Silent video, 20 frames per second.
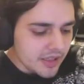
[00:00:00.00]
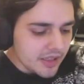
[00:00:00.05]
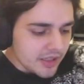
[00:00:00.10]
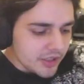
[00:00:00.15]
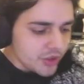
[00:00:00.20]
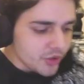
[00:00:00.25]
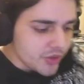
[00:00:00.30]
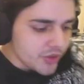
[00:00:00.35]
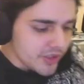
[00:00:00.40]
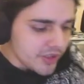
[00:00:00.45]

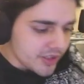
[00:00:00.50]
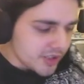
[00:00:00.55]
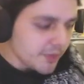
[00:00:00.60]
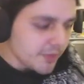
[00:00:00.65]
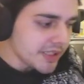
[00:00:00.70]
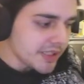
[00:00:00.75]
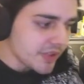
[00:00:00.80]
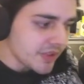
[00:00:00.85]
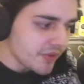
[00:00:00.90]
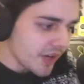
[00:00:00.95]
You didn't
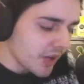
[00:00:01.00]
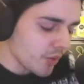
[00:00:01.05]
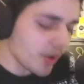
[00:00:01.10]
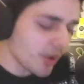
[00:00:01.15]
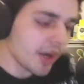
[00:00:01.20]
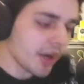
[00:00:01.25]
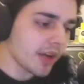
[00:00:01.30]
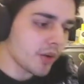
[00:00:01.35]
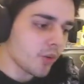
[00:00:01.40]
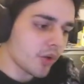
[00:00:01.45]
specify
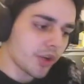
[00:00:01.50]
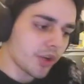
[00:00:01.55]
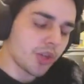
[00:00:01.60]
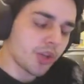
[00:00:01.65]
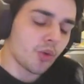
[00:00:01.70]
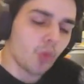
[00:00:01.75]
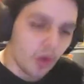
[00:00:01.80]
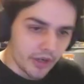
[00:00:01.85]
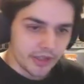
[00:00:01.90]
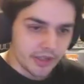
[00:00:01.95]
what kind of work
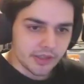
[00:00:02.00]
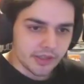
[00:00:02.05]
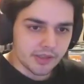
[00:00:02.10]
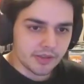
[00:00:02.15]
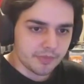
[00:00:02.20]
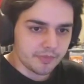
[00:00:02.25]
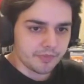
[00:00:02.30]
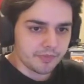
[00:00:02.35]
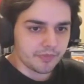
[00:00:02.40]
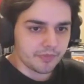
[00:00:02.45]
you wanted.
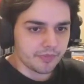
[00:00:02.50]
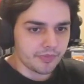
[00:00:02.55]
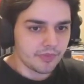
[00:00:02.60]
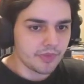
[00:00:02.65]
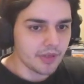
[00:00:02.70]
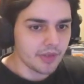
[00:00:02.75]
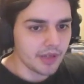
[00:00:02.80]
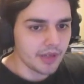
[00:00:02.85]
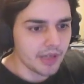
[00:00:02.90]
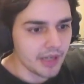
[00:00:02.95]

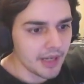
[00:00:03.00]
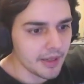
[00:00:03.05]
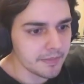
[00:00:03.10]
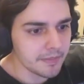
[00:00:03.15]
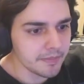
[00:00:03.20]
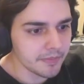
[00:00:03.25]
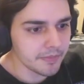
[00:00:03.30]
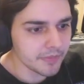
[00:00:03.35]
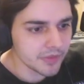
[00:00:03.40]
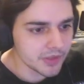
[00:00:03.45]

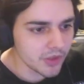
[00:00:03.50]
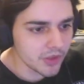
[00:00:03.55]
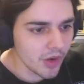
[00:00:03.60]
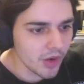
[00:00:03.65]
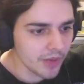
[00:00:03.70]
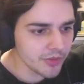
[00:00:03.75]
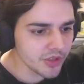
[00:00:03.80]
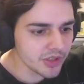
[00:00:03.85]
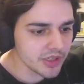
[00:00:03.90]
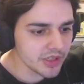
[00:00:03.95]
So
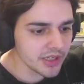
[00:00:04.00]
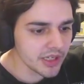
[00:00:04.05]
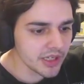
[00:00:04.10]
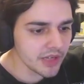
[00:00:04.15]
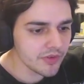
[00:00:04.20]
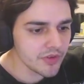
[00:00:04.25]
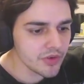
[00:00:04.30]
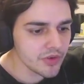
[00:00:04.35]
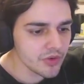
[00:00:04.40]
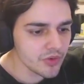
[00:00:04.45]
I'm just gonna
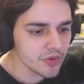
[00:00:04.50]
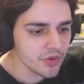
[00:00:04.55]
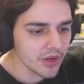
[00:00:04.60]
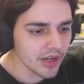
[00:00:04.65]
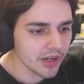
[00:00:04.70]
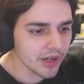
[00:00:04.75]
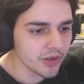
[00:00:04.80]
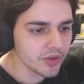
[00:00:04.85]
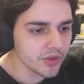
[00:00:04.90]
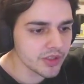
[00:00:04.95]
give you
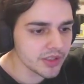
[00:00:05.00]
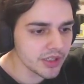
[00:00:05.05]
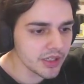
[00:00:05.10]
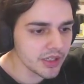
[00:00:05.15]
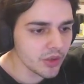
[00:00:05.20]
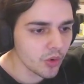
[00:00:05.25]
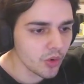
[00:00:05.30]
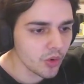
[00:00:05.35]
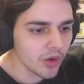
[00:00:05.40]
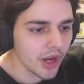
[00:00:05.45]
a
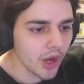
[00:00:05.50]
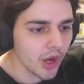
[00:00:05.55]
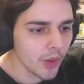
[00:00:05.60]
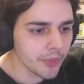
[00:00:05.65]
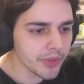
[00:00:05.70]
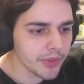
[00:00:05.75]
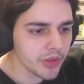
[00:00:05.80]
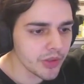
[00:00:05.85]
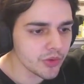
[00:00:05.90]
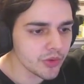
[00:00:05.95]
critique or
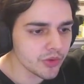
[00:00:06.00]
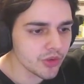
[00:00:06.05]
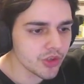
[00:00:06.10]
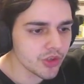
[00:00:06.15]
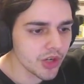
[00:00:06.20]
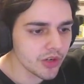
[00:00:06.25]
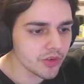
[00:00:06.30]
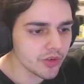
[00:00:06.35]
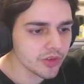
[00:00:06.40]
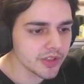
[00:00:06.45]
help you,
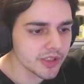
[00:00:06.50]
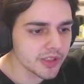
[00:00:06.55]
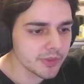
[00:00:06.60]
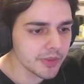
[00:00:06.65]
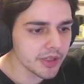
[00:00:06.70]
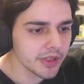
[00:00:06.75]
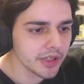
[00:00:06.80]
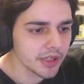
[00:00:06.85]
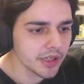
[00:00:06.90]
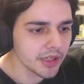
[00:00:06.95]
generally
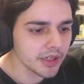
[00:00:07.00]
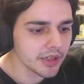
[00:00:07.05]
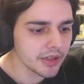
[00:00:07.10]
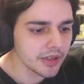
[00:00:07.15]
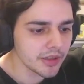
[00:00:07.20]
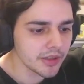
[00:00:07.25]
speaking.